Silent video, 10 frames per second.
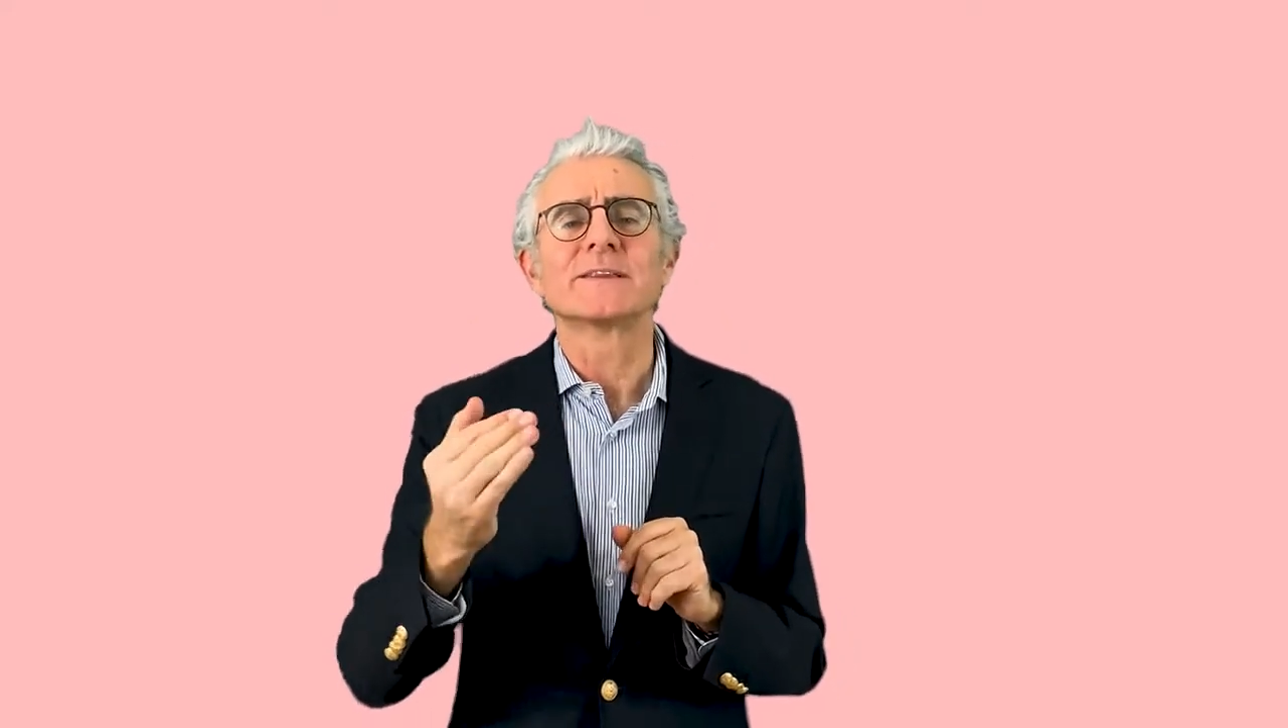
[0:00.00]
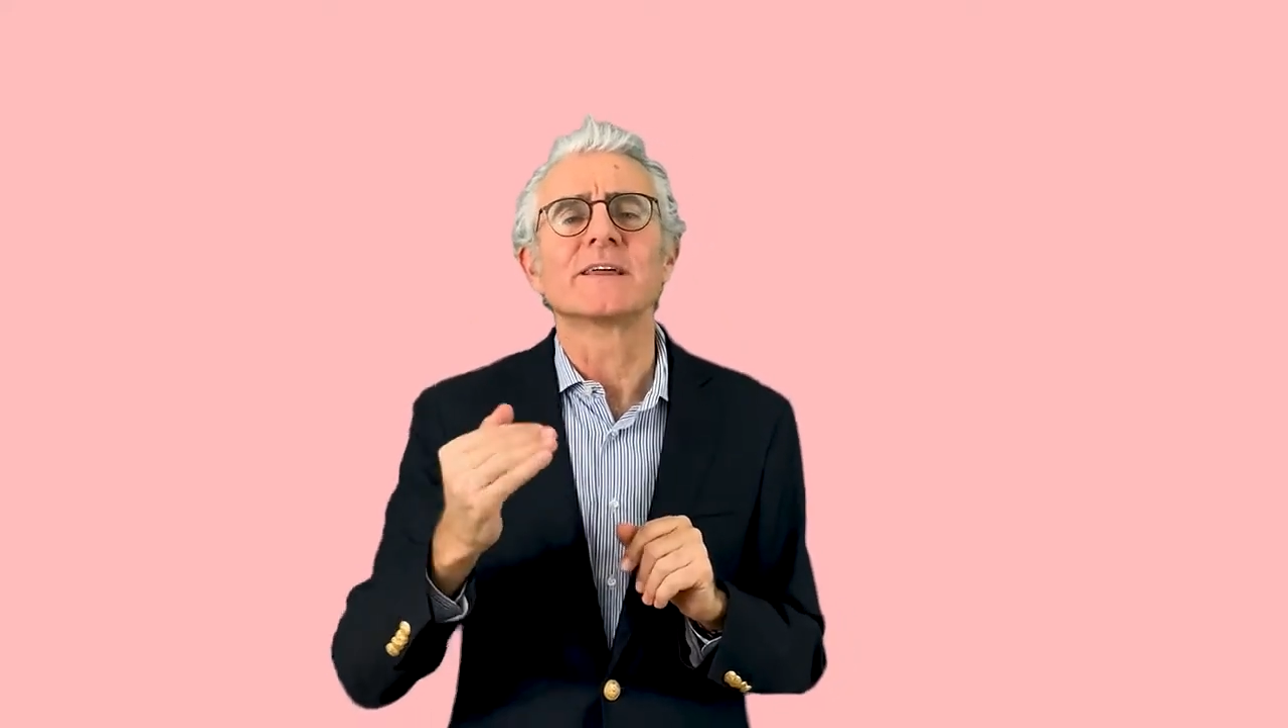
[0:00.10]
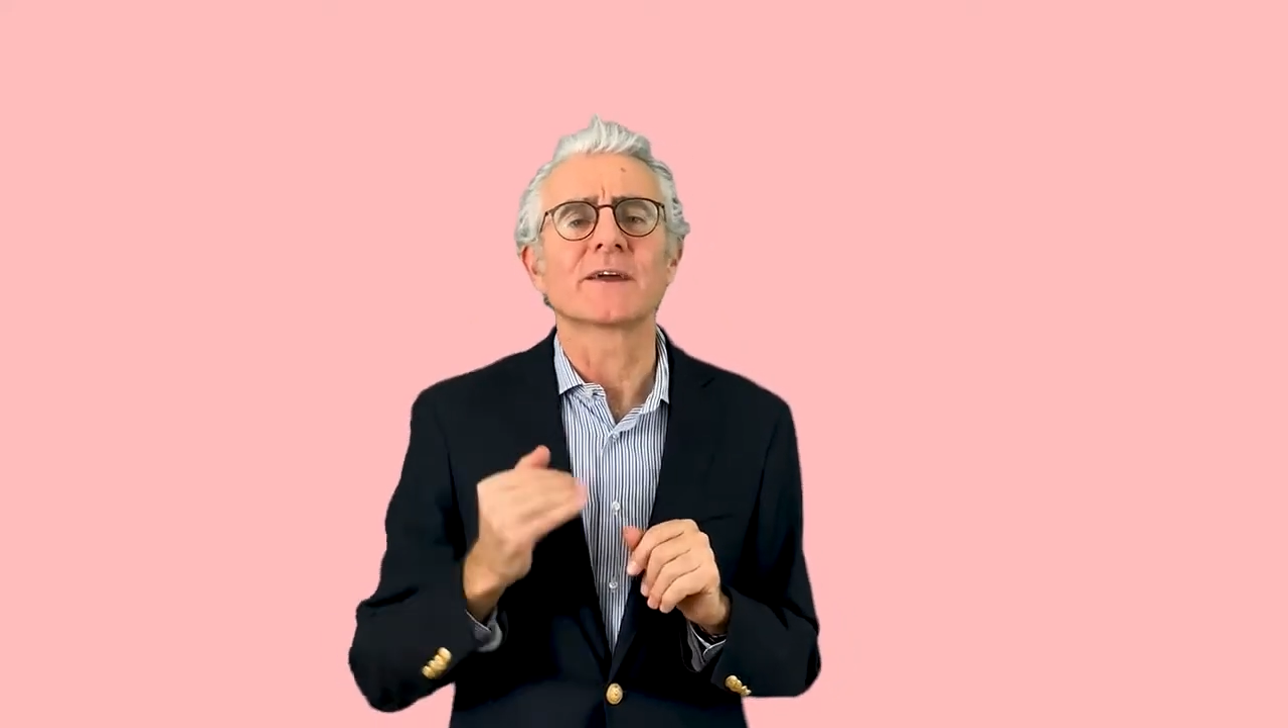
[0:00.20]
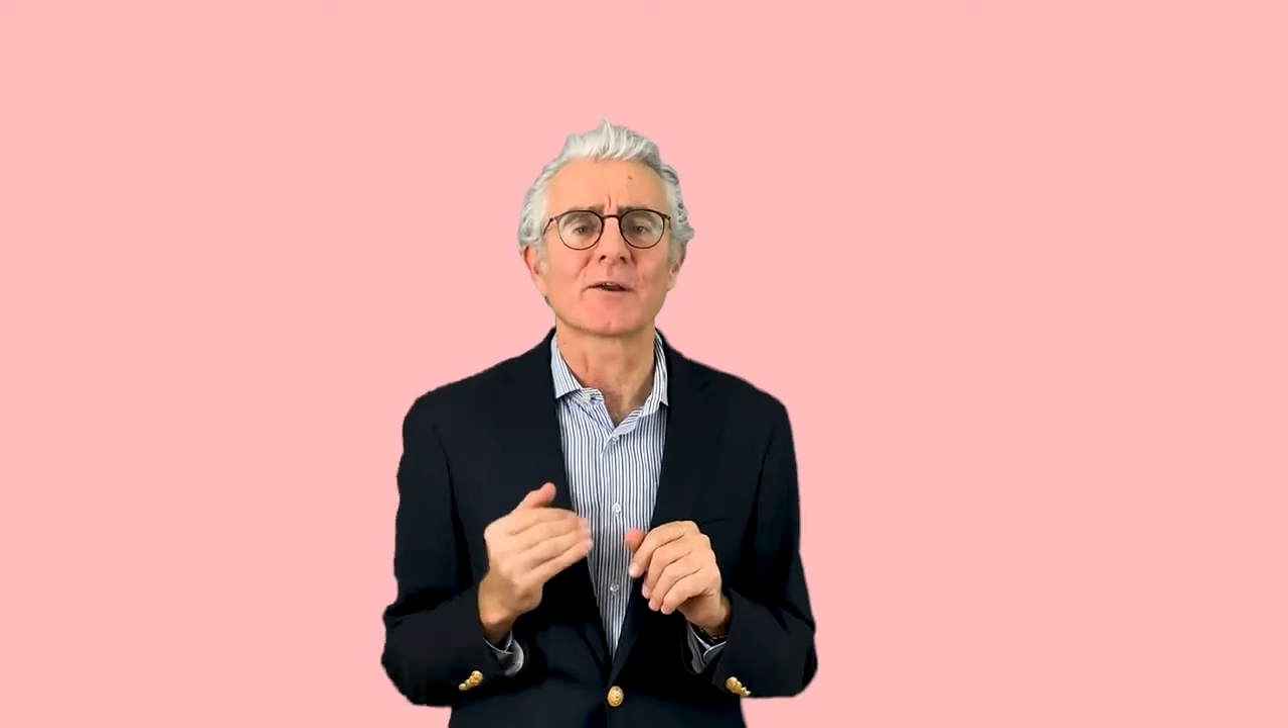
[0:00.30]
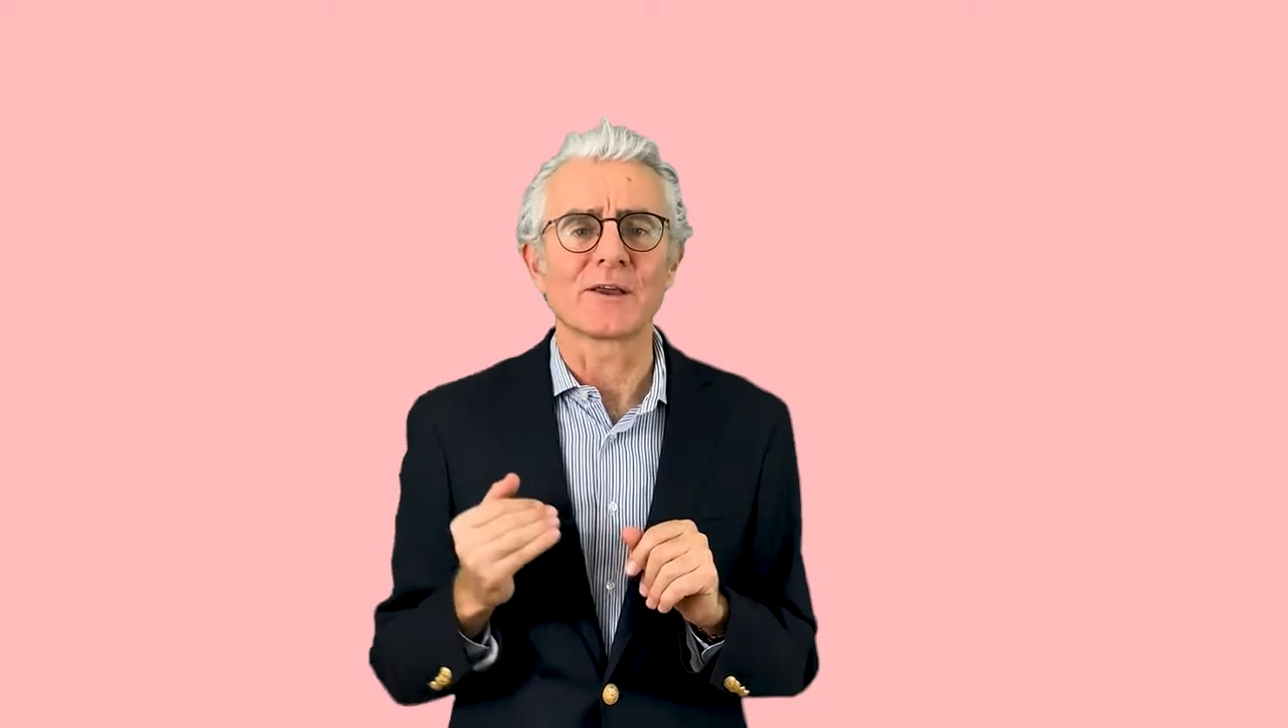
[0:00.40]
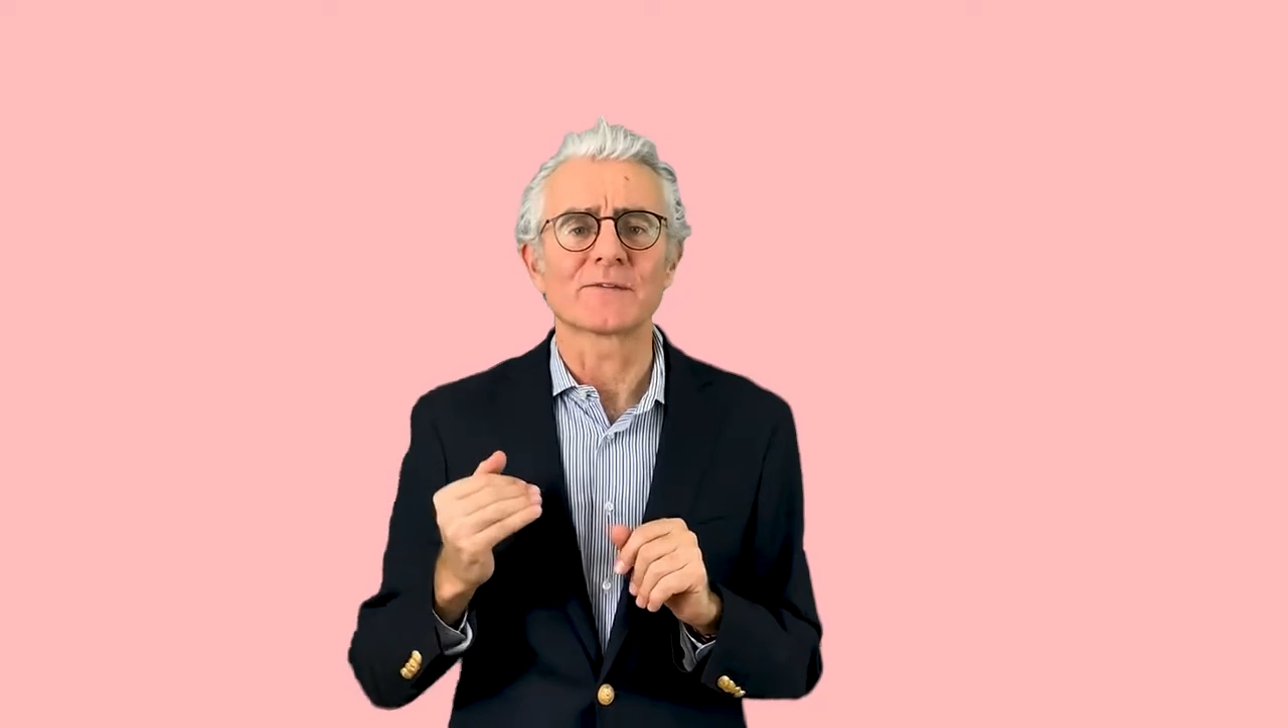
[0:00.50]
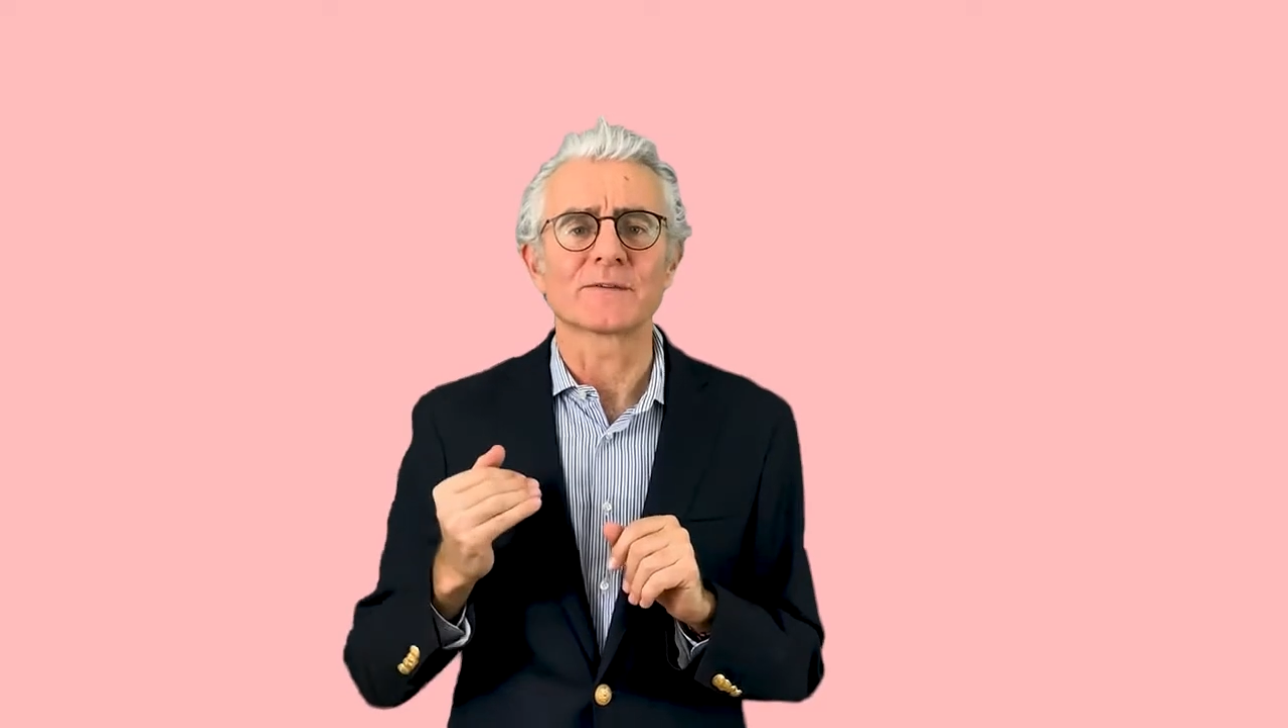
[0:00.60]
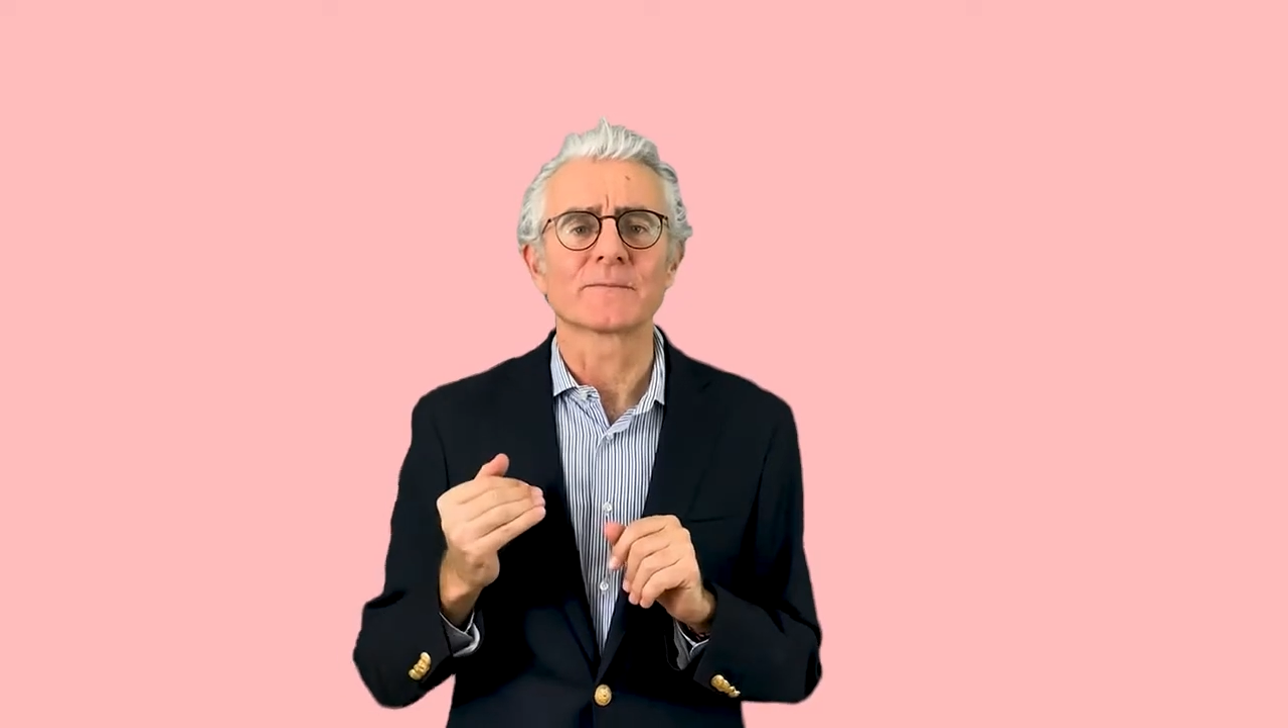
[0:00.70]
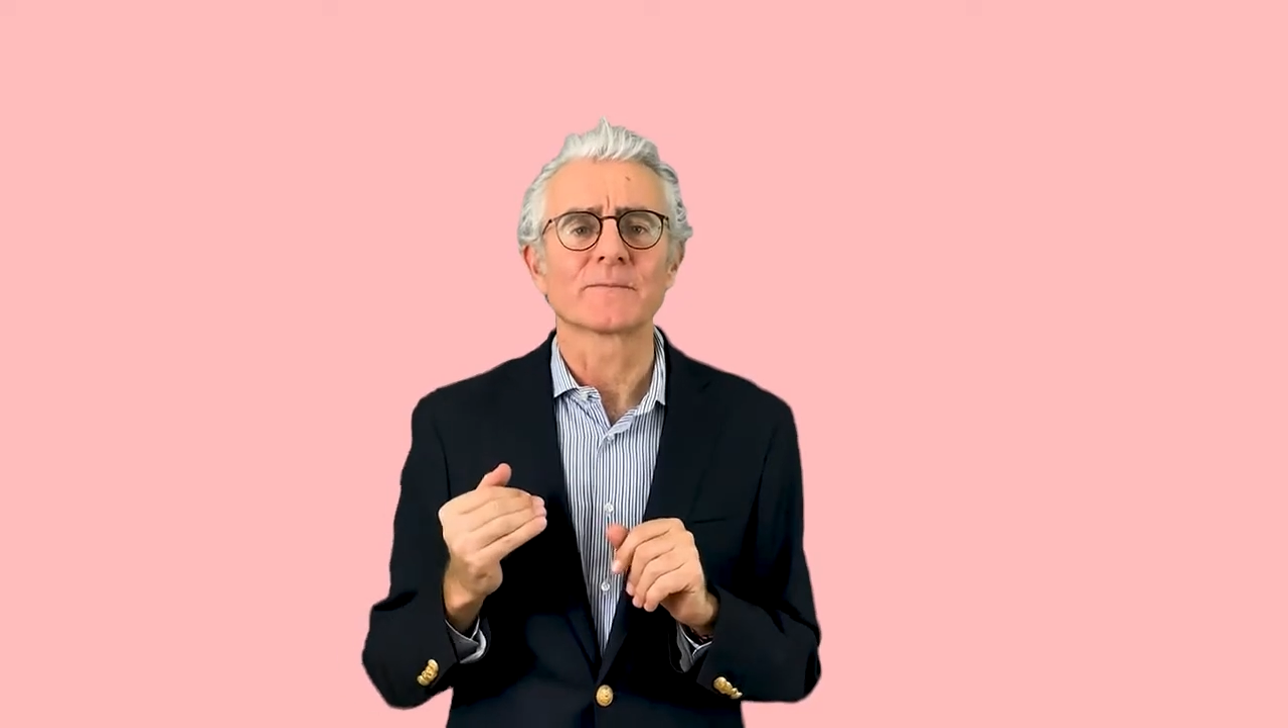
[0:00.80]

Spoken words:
decrease.